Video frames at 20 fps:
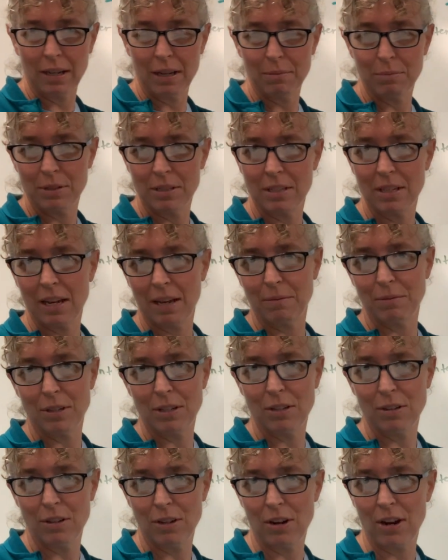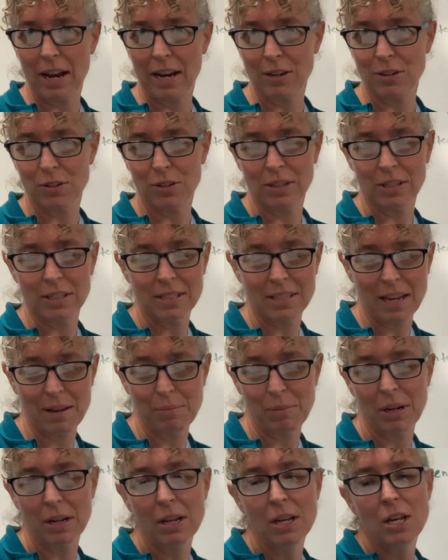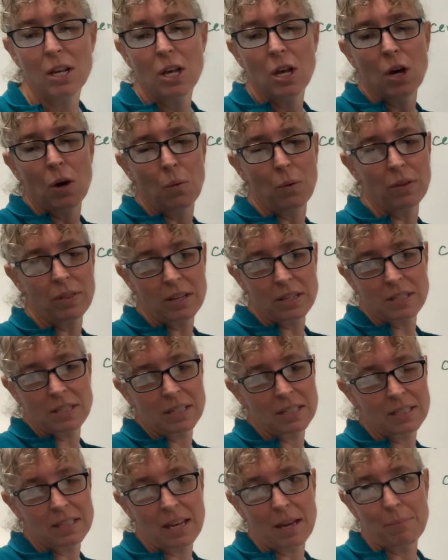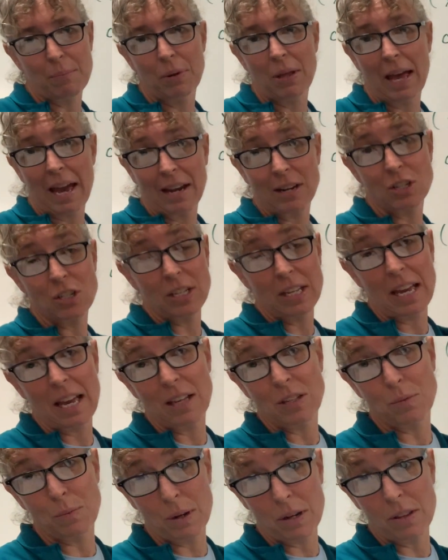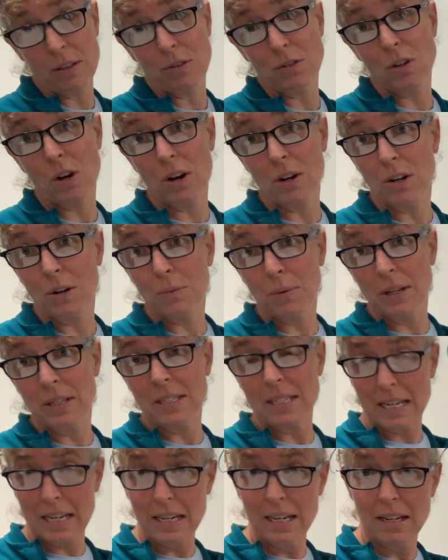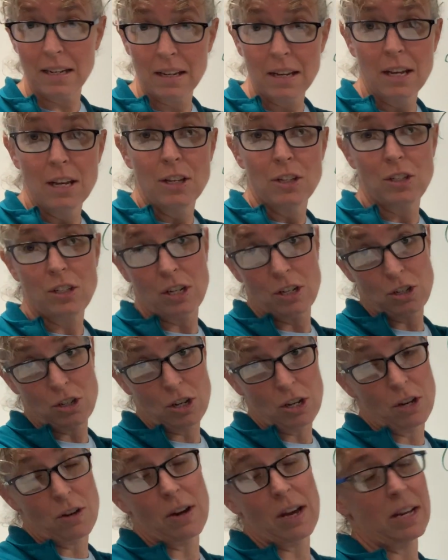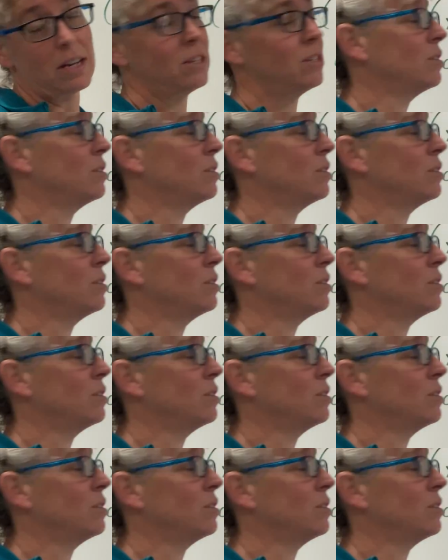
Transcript: comes time to do your actual assignment. Well, this example actually has one of those harder ones in it to show you how to